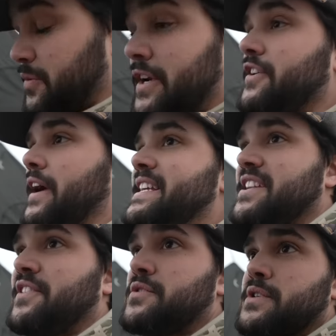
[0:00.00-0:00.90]
Pretty crazy.
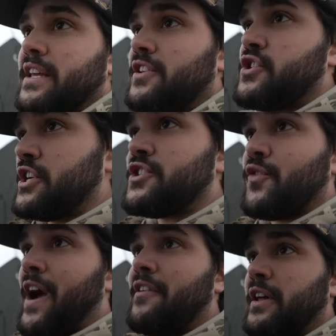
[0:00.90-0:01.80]
If this was like legit
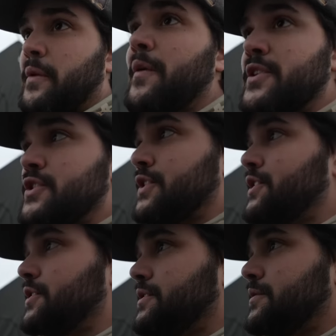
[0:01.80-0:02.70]
survival, like what would you
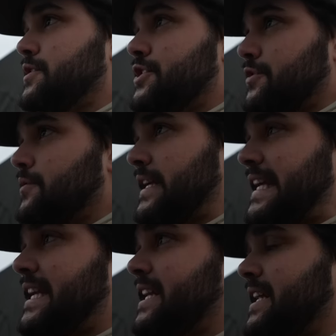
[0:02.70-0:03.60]
do? Would you
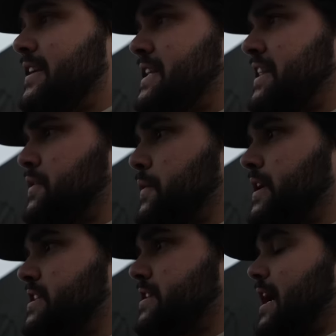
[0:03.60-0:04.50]
eat it and take the
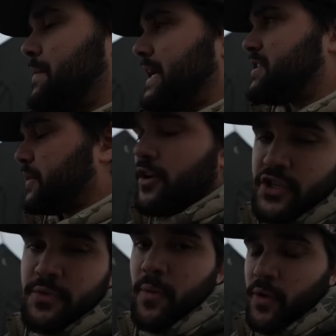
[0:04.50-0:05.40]
risk? I mean, I guess we go
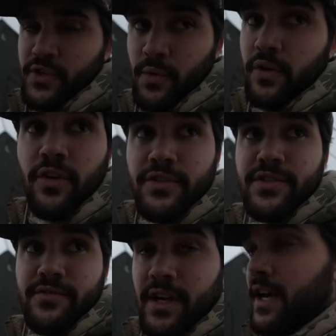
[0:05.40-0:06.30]
shoot more
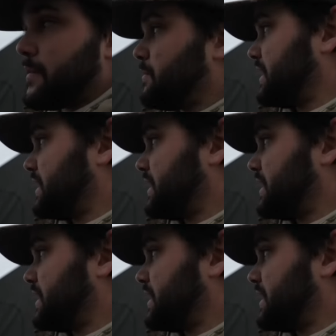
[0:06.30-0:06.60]
squirrels. Uh, maybe